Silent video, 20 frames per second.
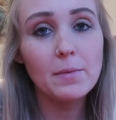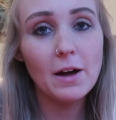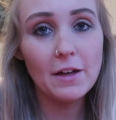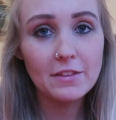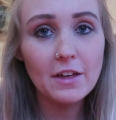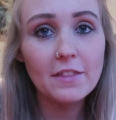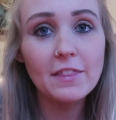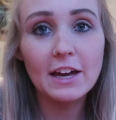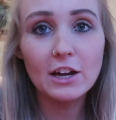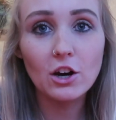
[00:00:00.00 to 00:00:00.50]

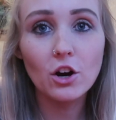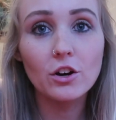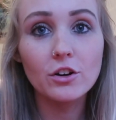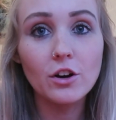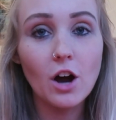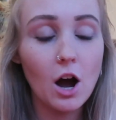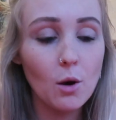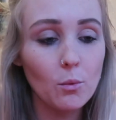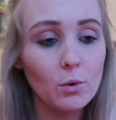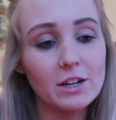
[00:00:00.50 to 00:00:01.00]
And then they
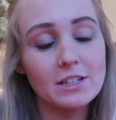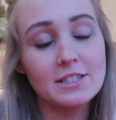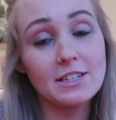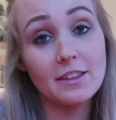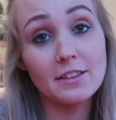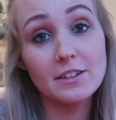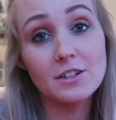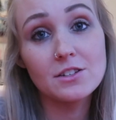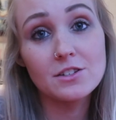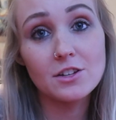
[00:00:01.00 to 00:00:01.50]
go, I want to
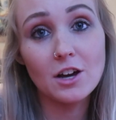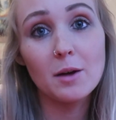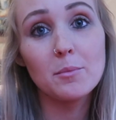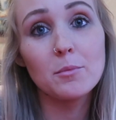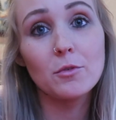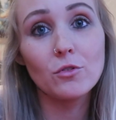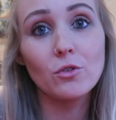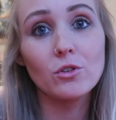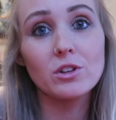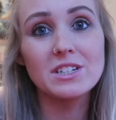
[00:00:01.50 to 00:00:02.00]
see the design
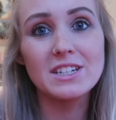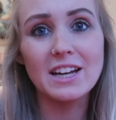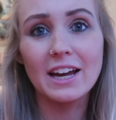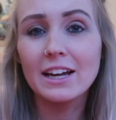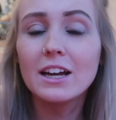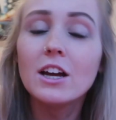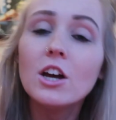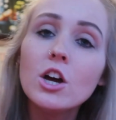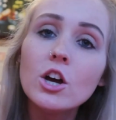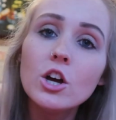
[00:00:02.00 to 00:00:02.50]
before the
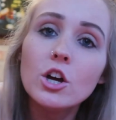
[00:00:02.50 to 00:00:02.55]
day.